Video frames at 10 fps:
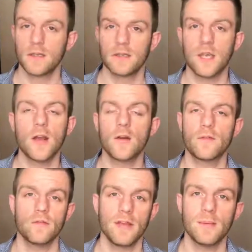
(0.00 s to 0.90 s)
Turn
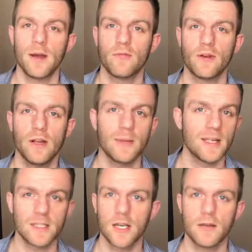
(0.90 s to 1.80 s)
off your email for a little
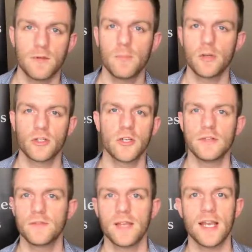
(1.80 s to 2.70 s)
bit, turn off your push
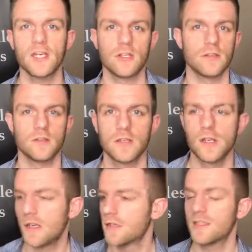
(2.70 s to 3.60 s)
notifications,
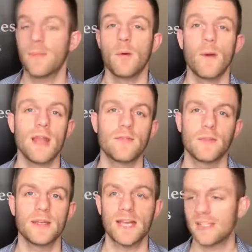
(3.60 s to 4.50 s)
step away
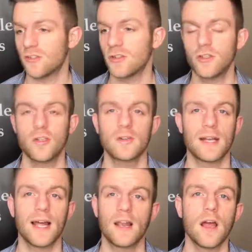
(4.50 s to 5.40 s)
from the desk and just use a
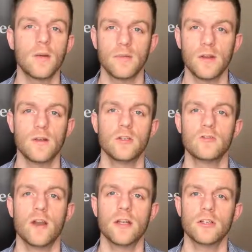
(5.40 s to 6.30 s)
landline with no
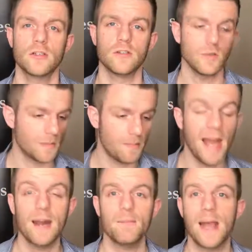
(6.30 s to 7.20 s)
distractions, use a
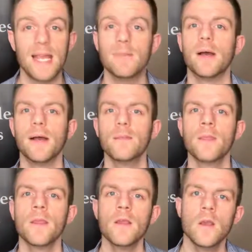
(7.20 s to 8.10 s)
pen and paper.
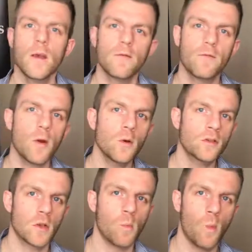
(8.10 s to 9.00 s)

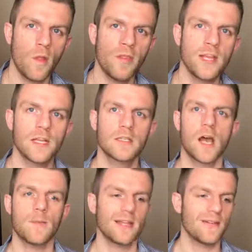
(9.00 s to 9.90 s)
Focus on one thing at a
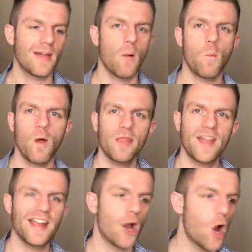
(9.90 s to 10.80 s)
time and give that one
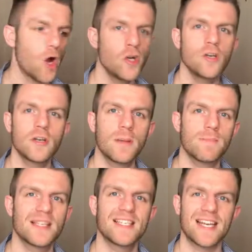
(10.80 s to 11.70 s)
thing
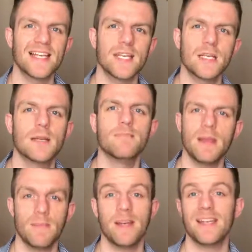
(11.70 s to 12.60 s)
100%
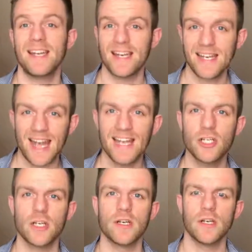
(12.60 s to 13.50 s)
commitment and
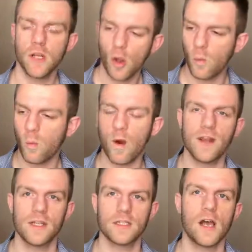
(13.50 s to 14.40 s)
dedication, one
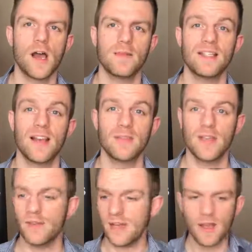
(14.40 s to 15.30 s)
at a time, instead of
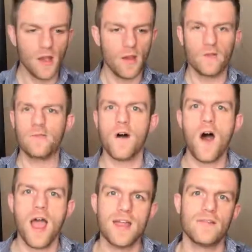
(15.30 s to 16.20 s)
giving
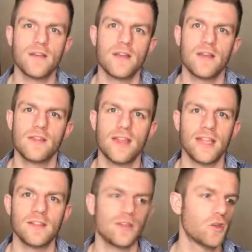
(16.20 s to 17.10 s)
5
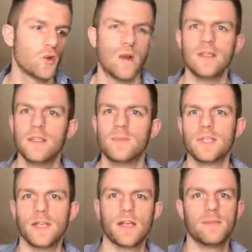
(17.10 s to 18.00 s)
things
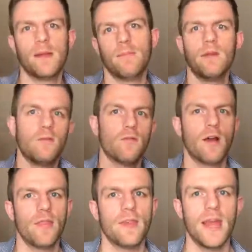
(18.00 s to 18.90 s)
20% commitment
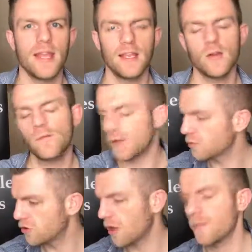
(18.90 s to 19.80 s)
throughout the day. You'll feel
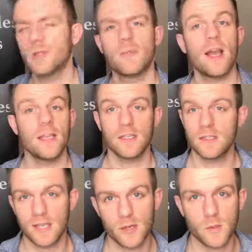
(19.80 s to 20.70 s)
so much better, your
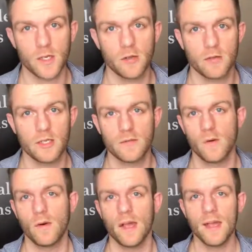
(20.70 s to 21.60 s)
sales will increase
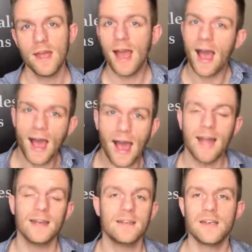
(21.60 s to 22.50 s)
for it,
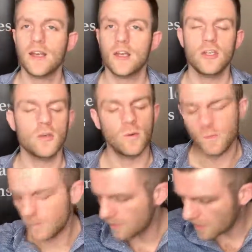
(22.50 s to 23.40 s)
and you'll
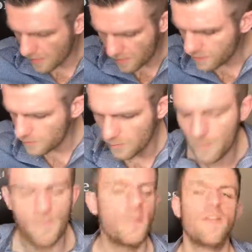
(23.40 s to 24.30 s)

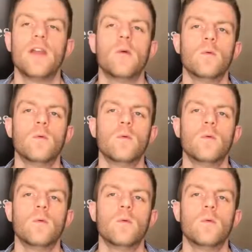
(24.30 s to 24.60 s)
feel